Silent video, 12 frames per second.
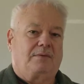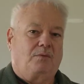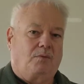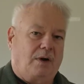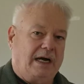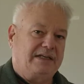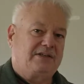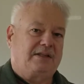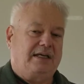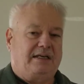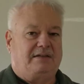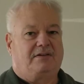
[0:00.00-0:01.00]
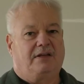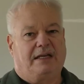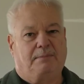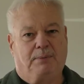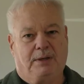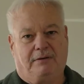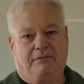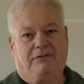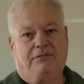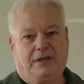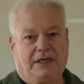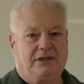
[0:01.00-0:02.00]
watch things like putting
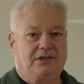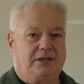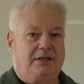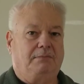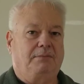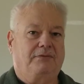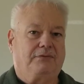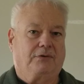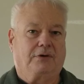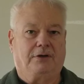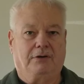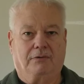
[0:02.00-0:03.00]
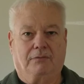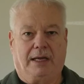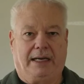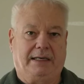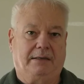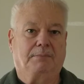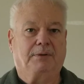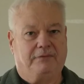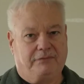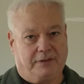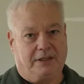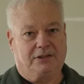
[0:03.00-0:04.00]
finish in before you're ready to put
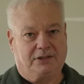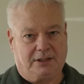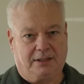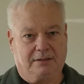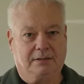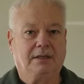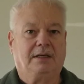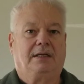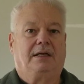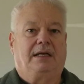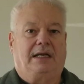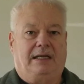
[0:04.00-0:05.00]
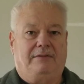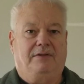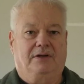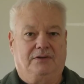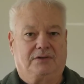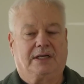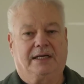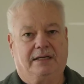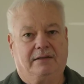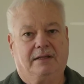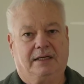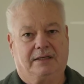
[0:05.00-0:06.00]
finish in and those kind of
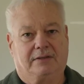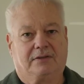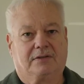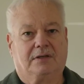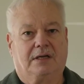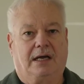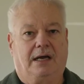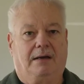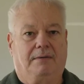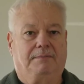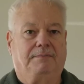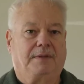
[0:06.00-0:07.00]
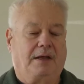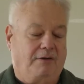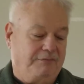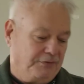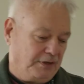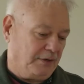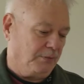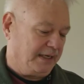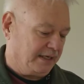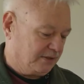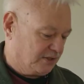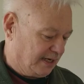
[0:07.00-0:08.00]
things. Hopefully we
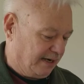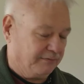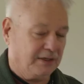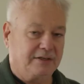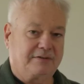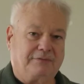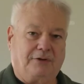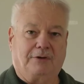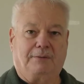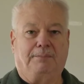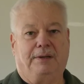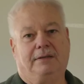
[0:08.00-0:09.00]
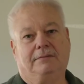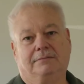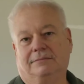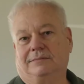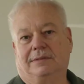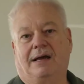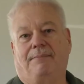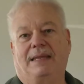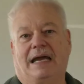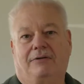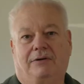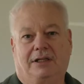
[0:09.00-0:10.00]
can save this floor, but I'm
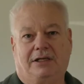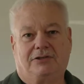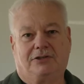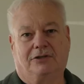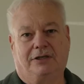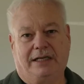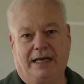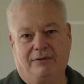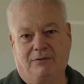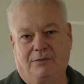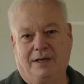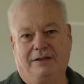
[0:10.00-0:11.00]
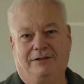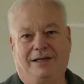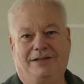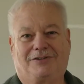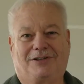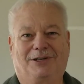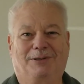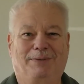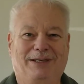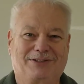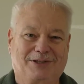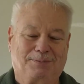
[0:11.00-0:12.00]
not really sure yet whether that's going to be
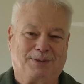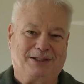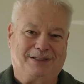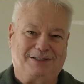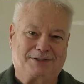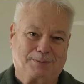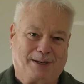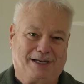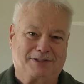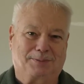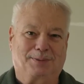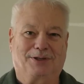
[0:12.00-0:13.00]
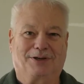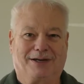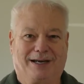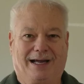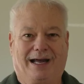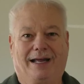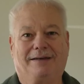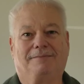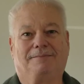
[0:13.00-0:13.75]
something that's possible or not.